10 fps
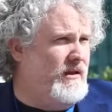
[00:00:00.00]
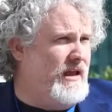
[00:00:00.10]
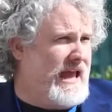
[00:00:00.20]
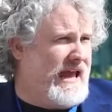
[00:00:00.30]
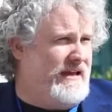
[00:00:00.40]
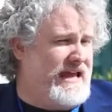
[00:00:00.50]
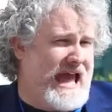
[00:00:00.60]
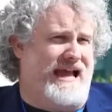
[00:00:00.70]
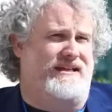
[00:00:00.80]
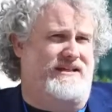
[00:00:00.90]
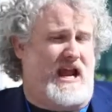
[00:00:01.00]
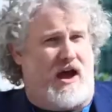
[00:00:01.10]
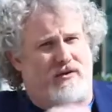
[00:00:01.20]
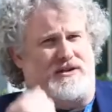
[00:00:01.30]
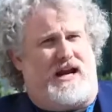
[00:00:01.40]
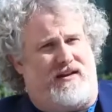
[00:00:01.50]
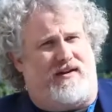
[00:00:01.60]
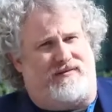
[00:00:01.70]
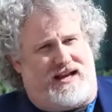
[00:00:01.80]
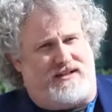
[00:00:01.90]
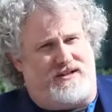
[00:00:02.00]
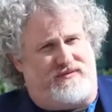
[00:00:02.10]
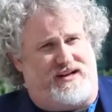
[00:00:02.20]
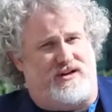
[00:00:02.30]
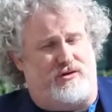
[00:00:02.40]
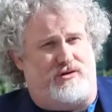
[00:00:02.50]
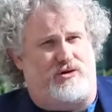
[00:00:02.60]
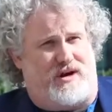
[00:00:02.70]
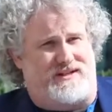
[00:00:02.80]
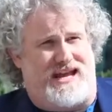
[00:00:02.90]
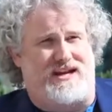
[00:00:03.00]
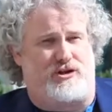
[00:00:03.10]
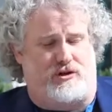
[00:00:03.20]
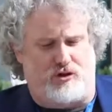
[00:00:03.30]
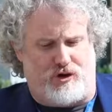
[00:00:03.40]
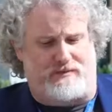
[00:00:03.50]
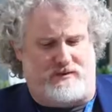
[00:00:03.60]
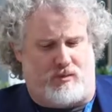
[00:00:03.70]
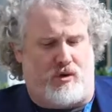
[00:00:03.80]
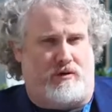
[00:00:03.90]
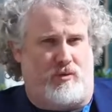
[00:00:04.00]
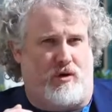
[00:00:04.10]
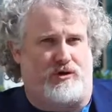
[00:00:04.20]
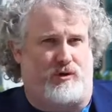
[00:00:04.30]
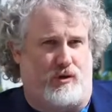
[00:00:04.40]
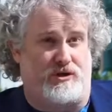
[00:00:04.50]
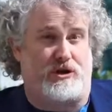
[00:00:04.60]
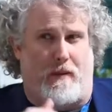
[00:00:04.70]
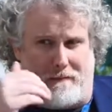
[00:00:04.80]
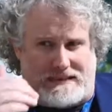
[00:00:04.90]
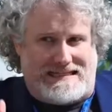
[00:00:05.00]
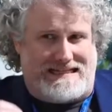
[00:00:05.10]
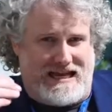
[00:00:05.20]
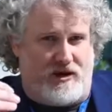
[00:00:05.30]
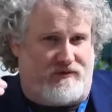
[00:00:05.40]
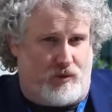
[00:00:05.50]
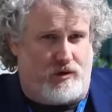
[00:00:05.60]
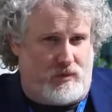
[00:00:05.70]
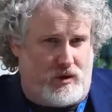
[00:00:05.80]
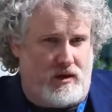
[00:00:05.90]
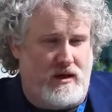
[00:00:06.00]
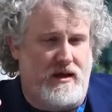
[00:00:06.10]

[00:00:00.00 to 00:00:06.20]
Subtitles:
And as the other side of that financial transaction creeps more and more towards completely unaffordable,